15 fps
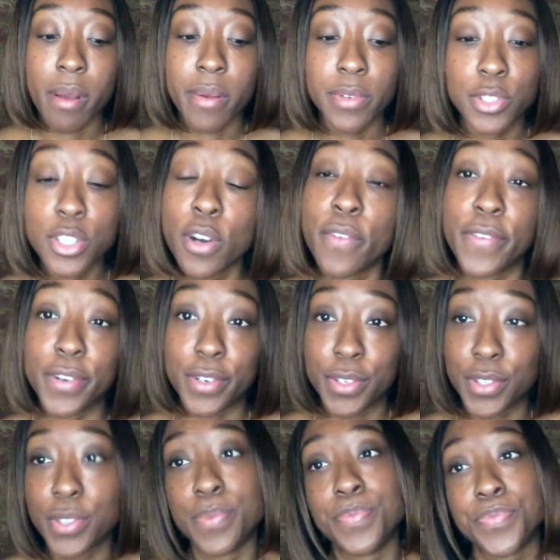So
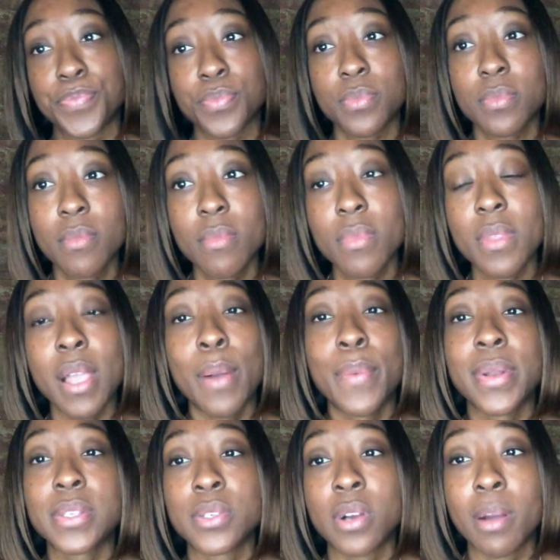first, I want
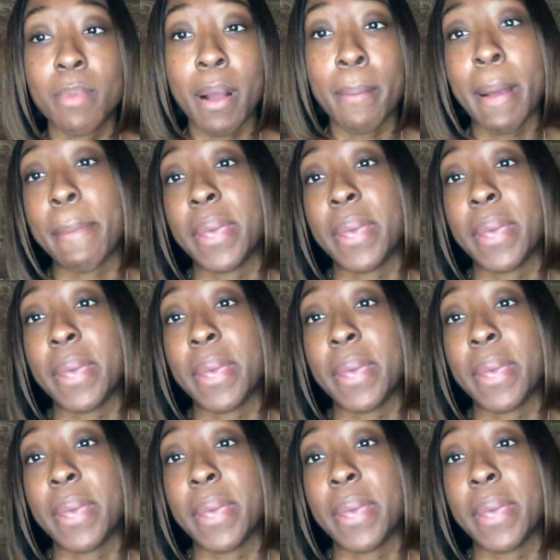to talk about my